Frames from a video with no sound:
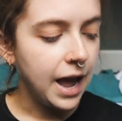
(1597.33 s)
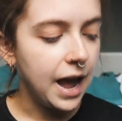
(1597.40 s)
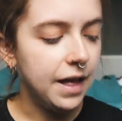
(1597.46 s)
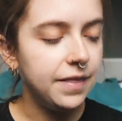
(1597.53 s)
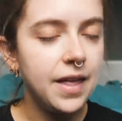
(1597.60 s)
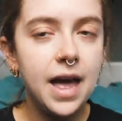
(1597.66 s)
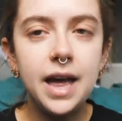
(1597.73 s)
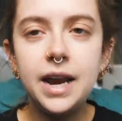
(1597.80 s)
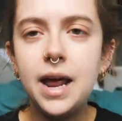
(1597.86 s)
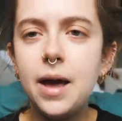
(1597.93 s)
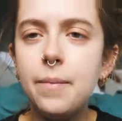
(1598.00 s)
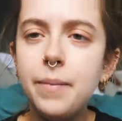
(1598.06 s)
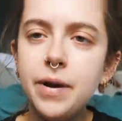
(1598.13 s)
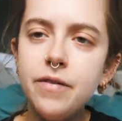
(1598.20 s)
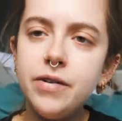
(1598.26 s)
And then
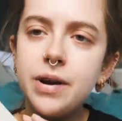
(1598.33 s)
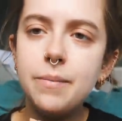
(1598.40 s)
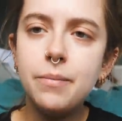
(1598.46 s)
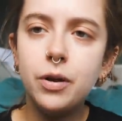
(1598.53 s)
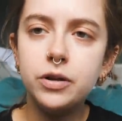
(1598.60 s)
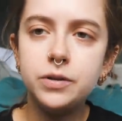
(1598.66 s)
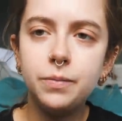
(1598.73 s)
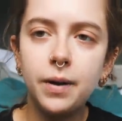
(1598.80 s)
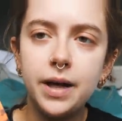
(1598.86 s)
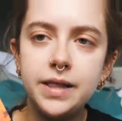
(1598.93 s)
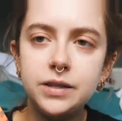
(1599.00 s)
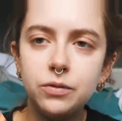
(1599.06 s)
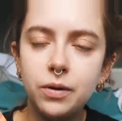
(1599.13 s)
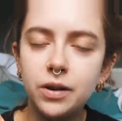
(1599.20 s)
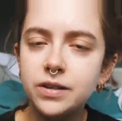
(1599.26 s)
a bit of an impulse buy
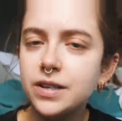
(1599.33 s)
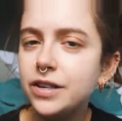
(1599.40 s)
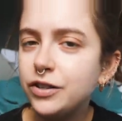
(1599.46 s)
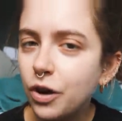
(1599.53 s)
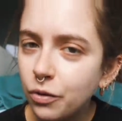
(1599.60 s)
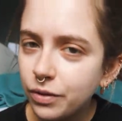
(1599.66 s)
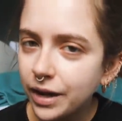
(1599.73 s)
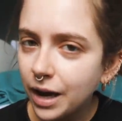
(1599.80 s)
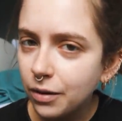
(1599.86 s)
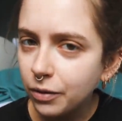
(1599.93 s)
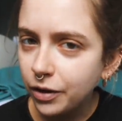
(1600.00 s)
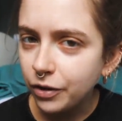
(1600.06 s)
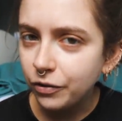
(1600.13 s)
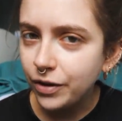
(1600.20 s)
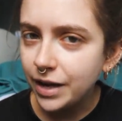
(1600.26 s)
this one because I don't think I'm
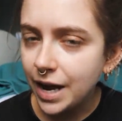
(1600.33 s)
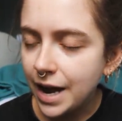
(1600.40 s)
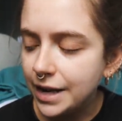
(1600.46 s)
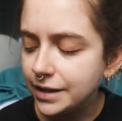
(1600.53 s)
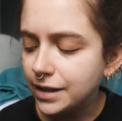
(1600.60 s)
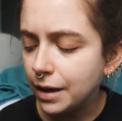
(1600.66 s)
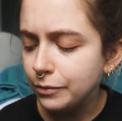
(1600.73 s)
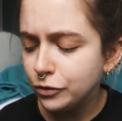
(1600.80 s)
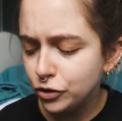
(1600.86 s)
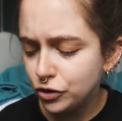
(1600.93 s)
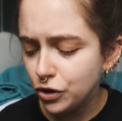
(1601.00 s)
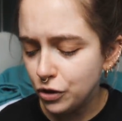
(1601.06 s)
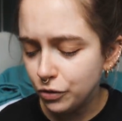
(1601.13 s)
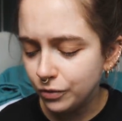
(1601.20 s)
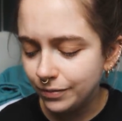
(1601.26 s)
going to read it anytime
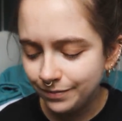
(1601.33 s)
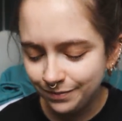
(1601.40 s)
soon.